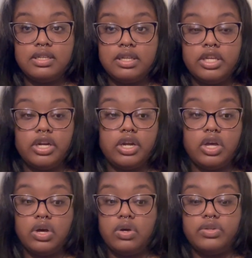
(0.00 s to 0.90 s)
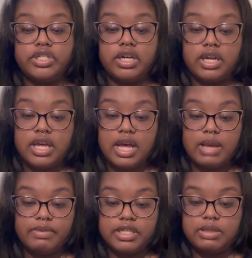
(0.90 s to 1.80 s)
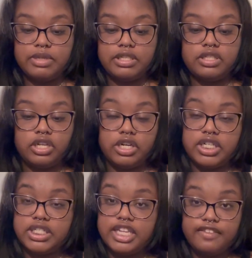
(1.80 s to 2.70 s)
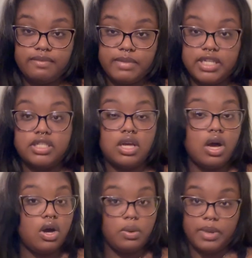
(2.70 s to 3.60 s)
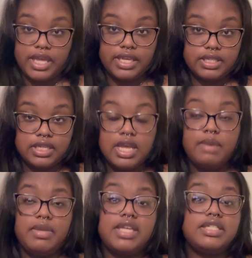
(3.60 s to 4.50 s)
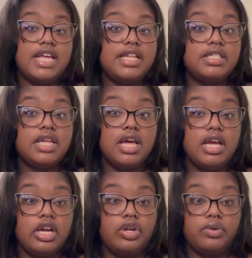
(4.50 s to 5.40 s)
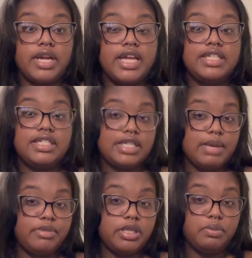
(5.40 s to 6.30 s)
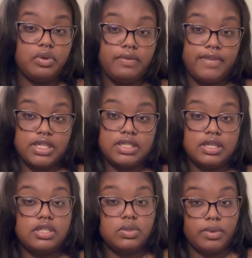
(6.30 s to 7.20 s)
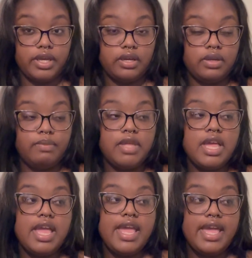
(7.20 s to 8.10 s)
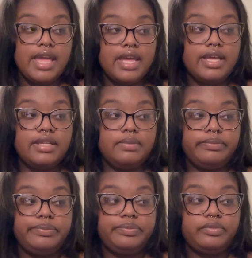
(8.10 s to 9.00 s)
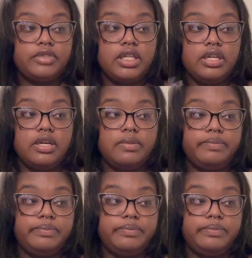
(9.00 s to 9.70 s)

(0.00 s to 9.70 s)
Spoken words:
your goals, your accomplishments, your achievements, always, because that's a great step to motivation as well. And, you know,